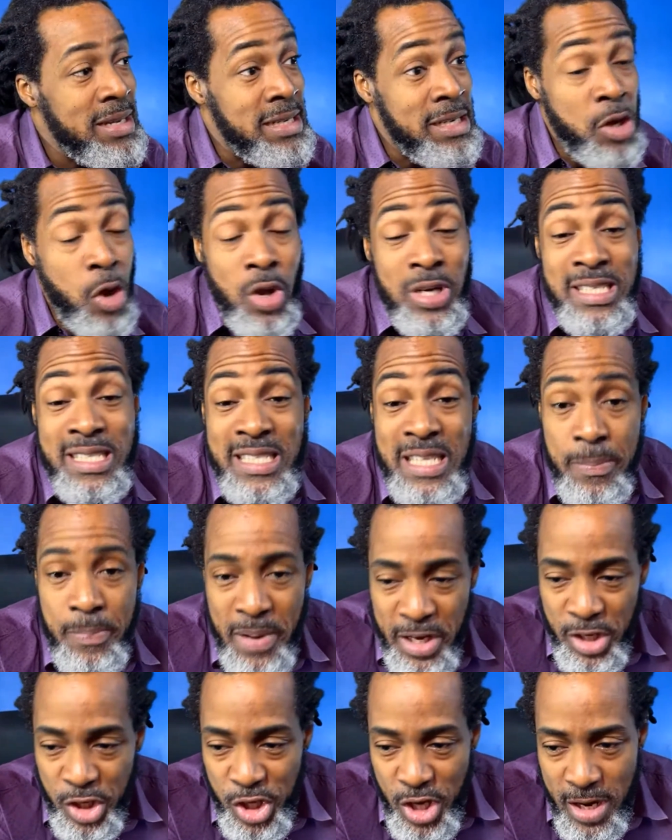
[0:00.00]

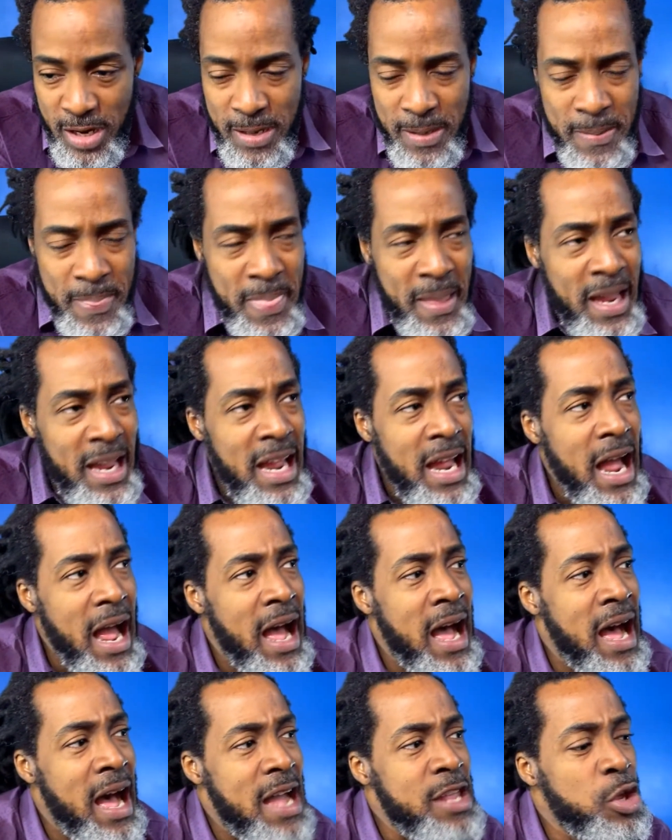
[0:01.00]
constipation.
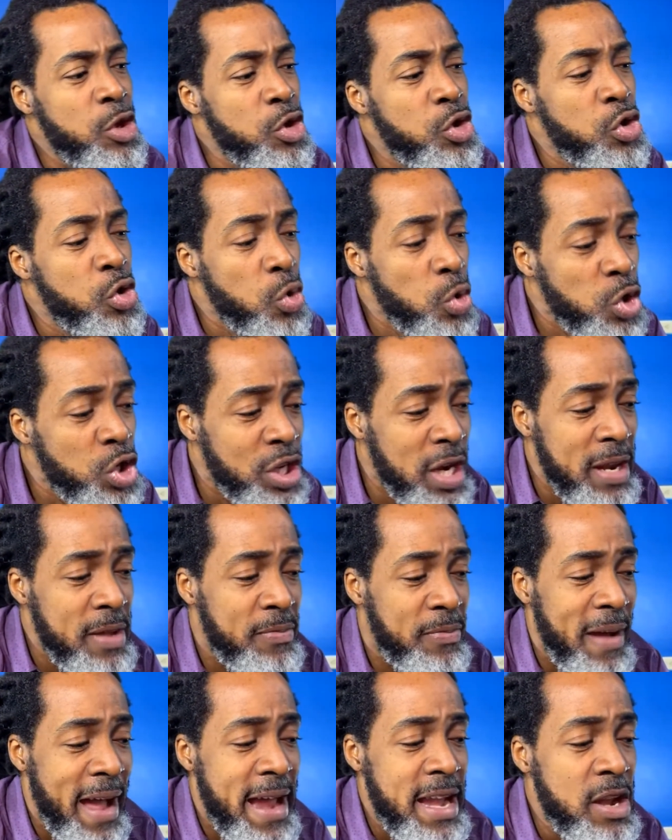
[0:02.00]
You usually
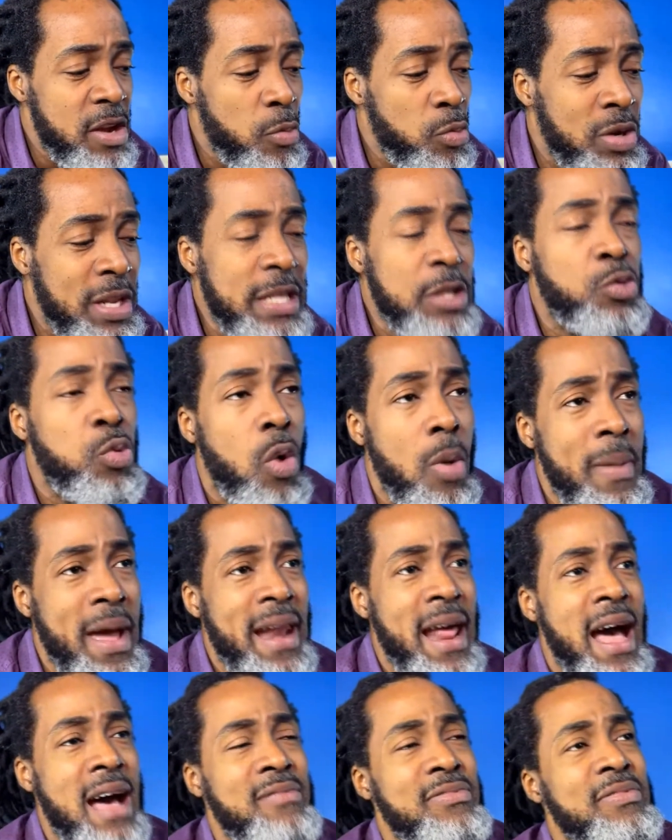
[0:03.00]
find these women
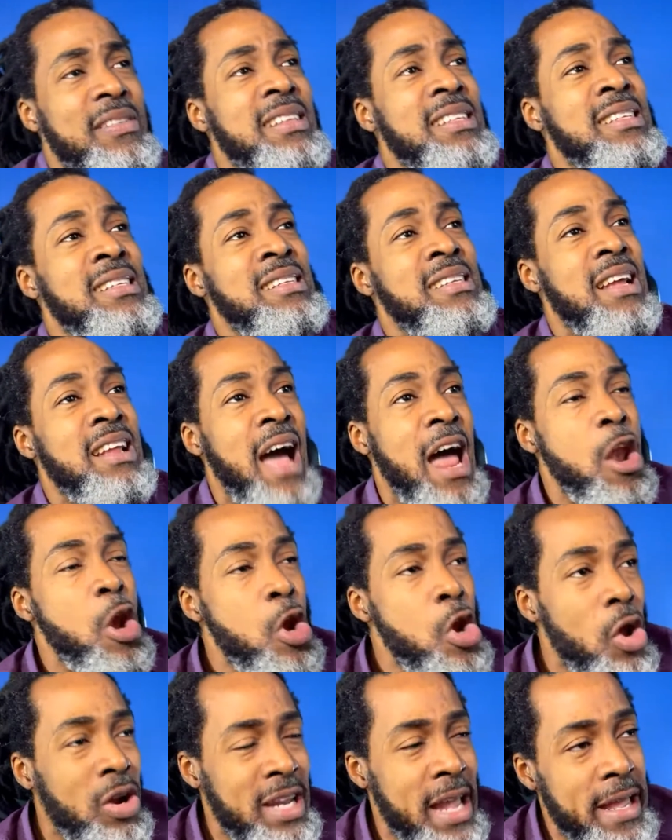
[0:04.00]
have a
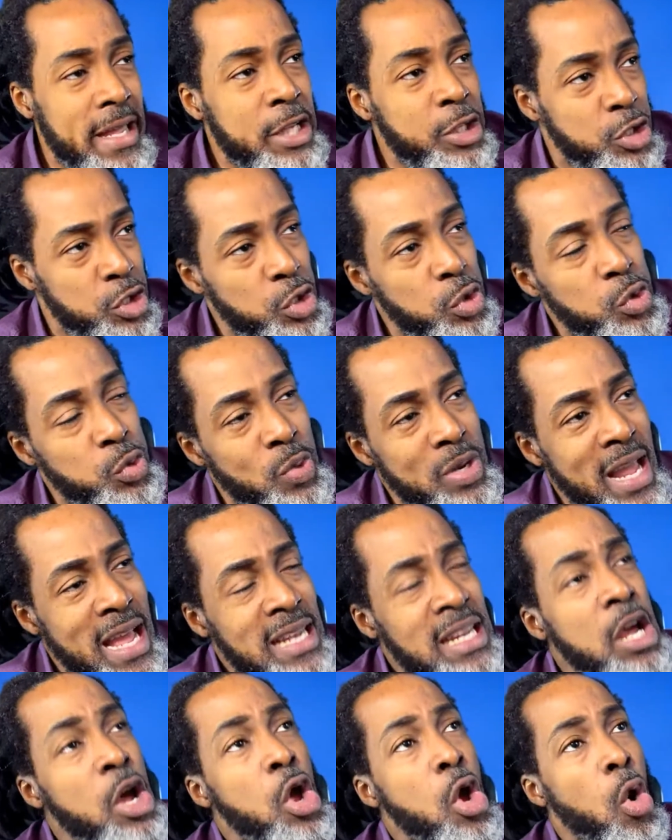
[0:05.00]
lot of issues with
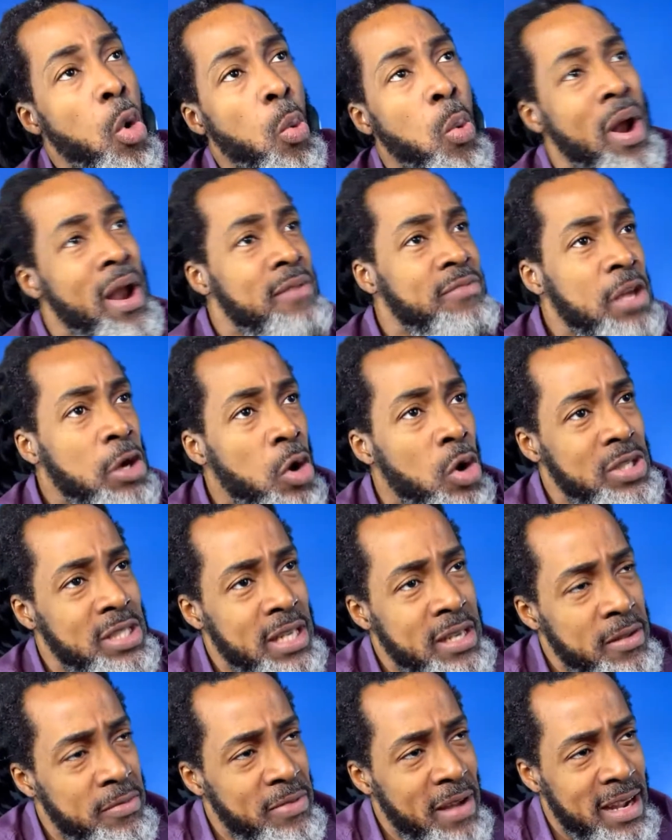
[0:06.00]
that. One of the
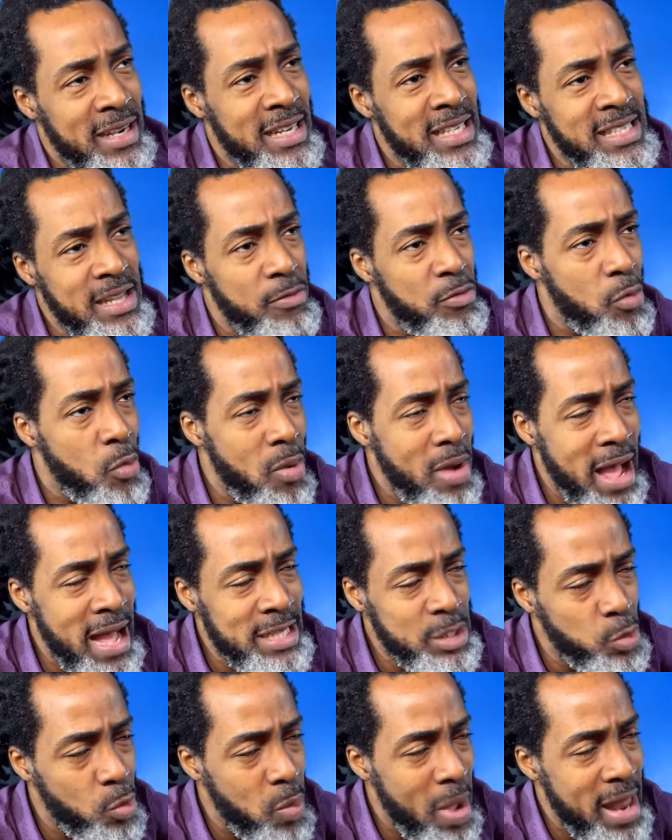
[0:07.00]
causative factors
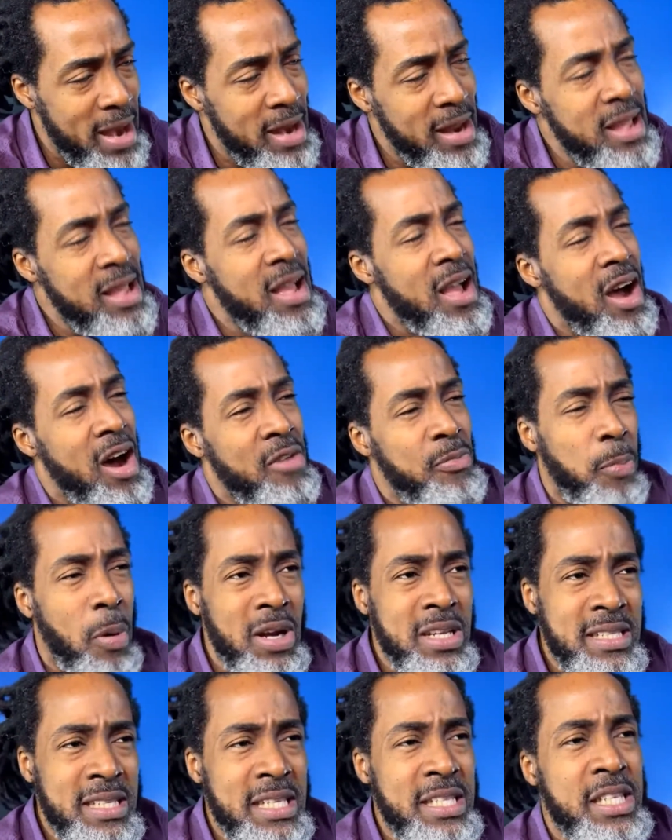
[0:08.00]
as well of
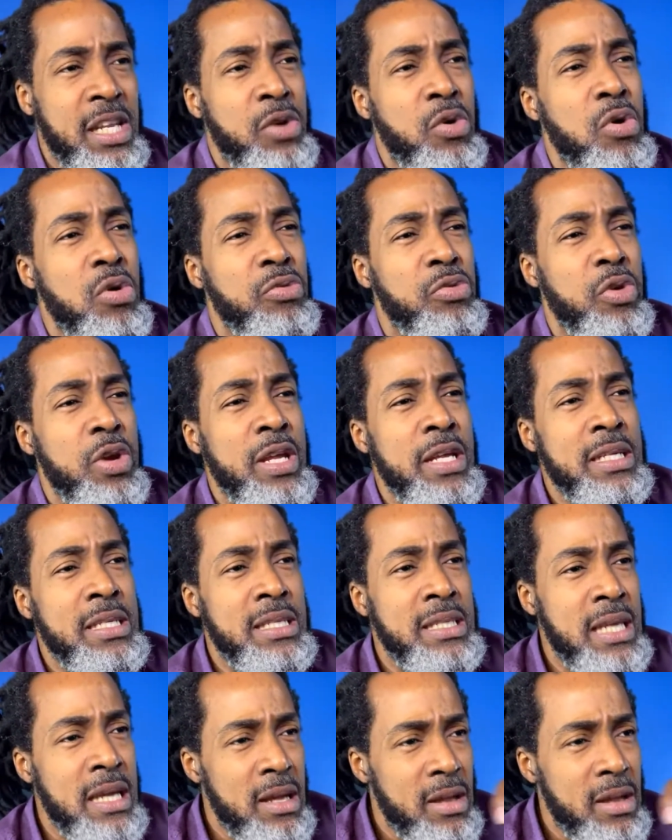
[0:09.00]
polycystic ovaries,